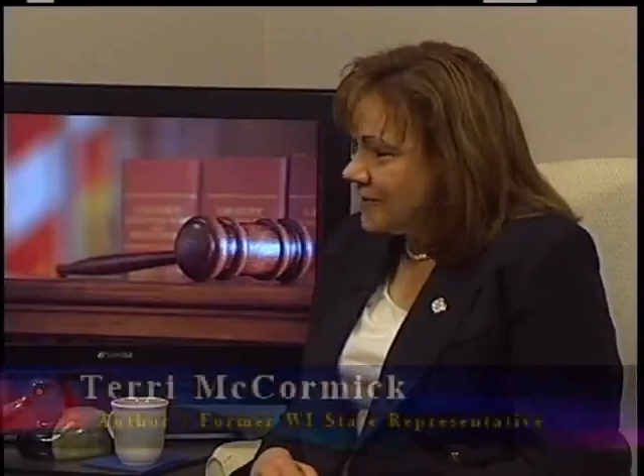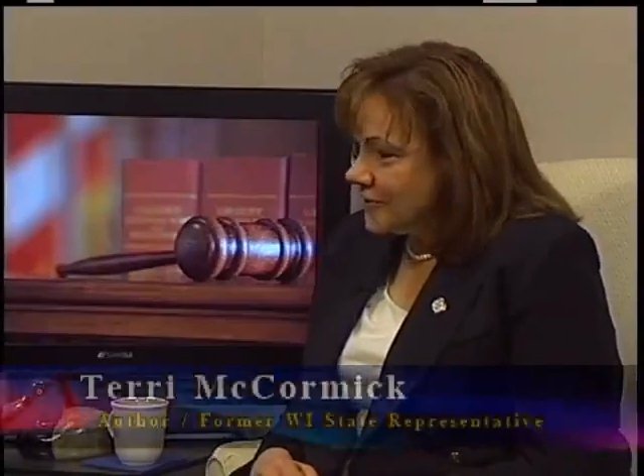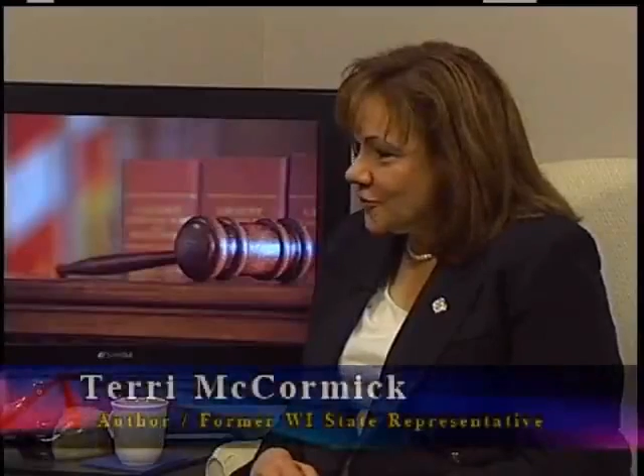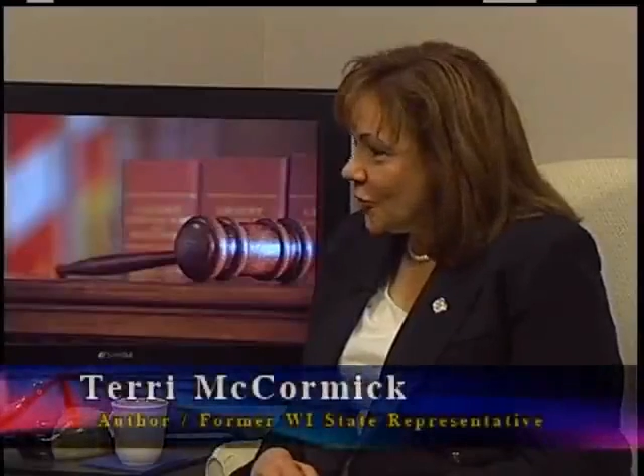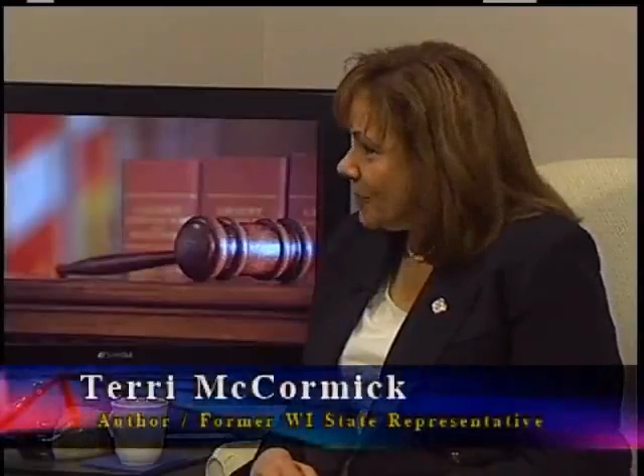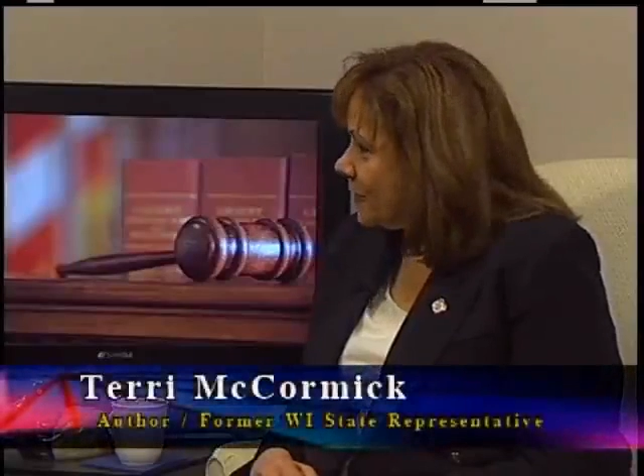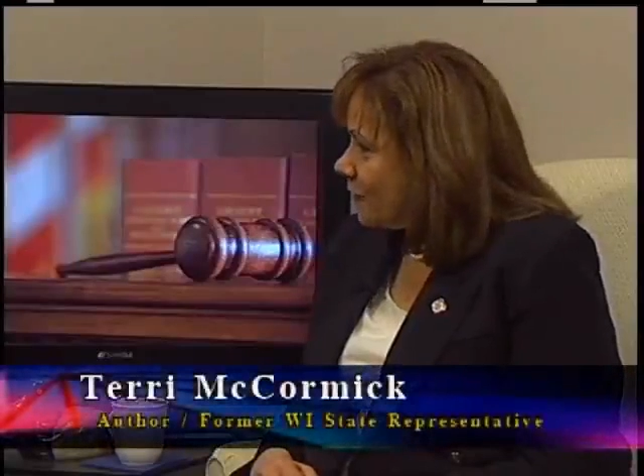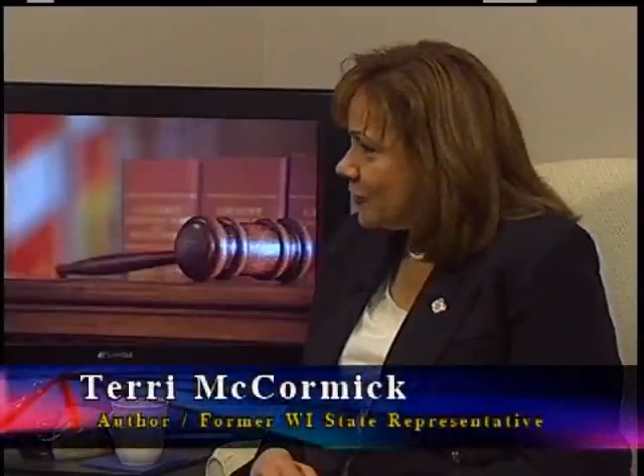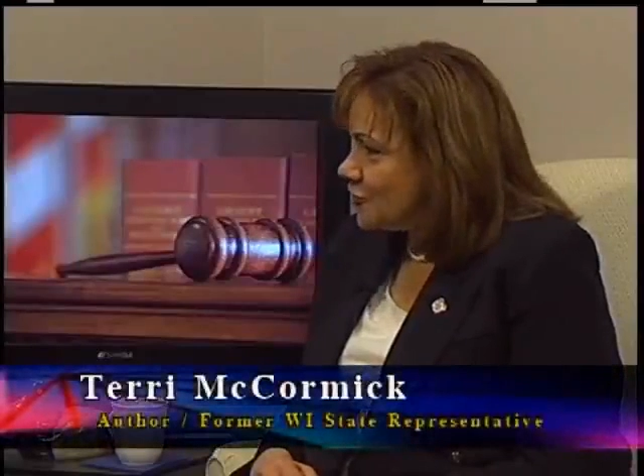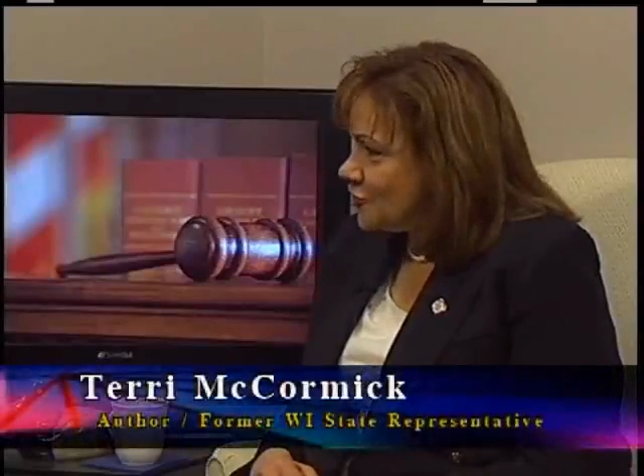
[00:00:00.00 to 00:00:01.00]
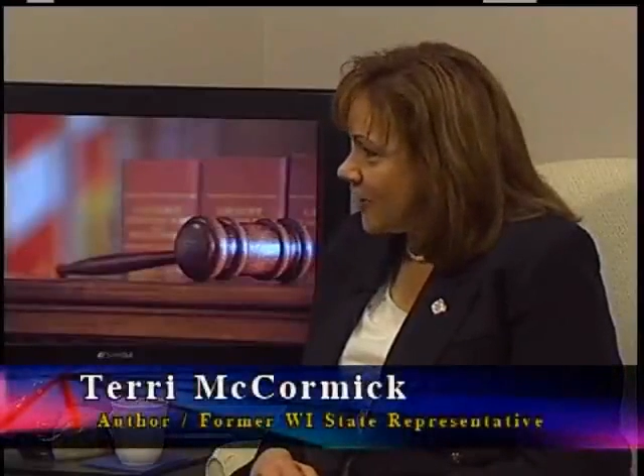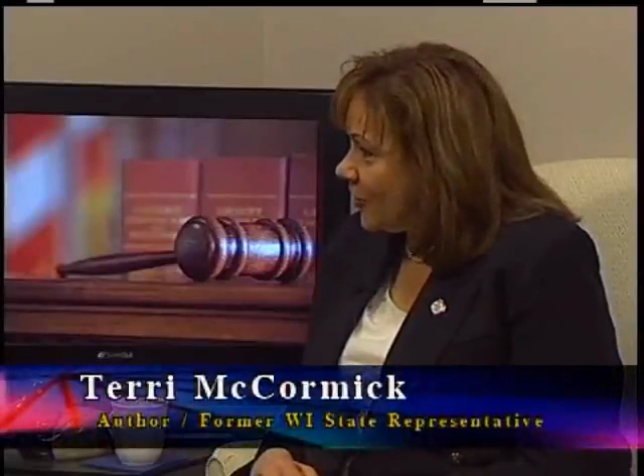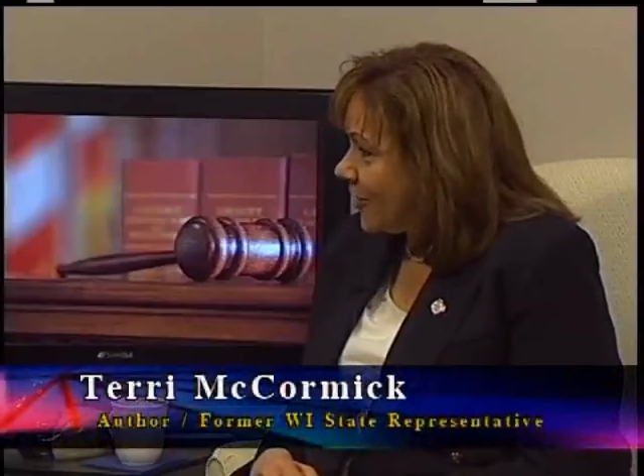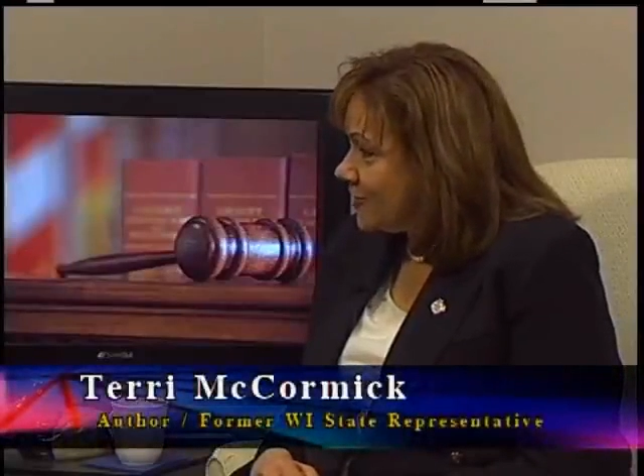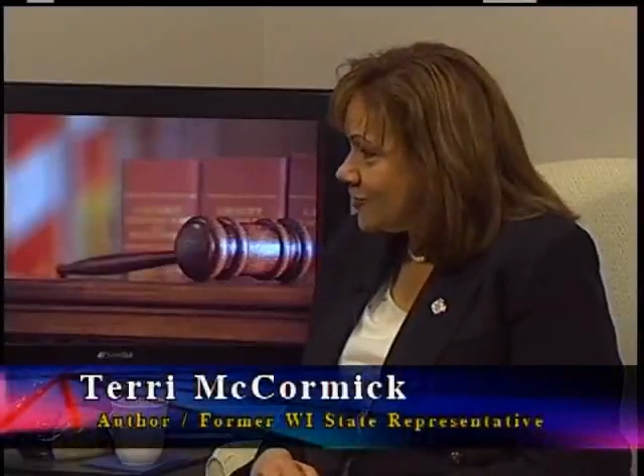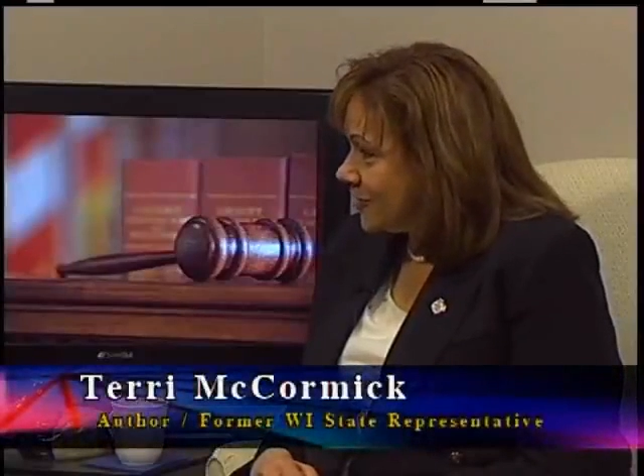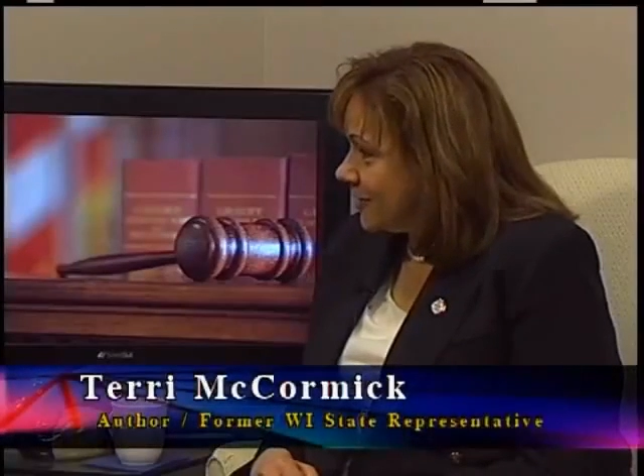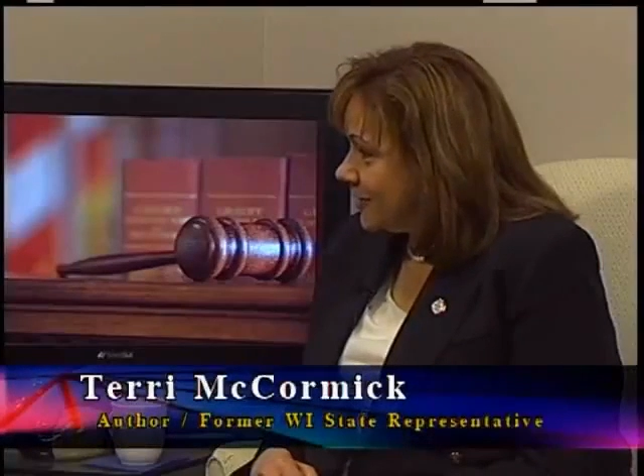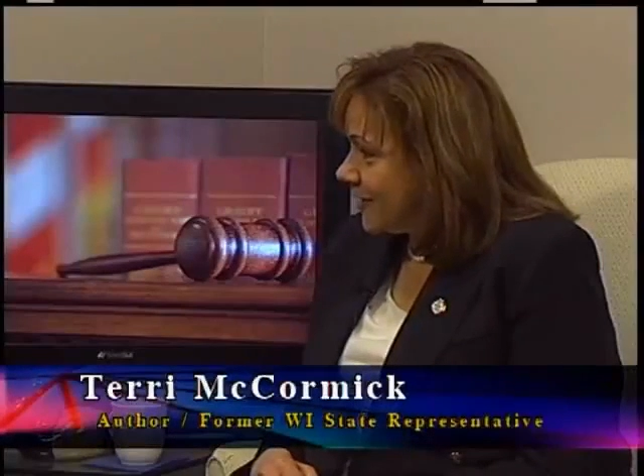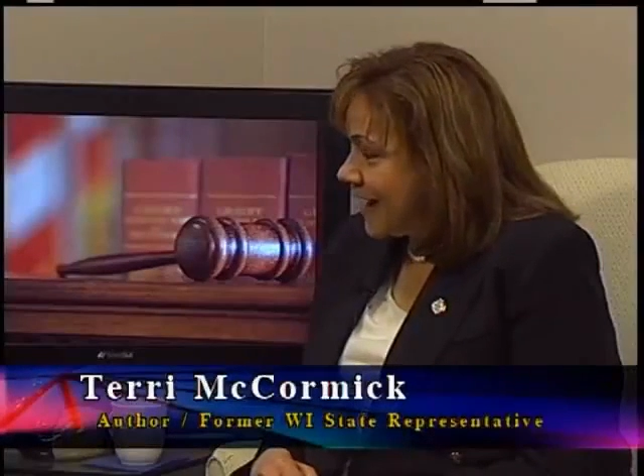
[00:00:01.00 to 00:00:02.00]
determined first generation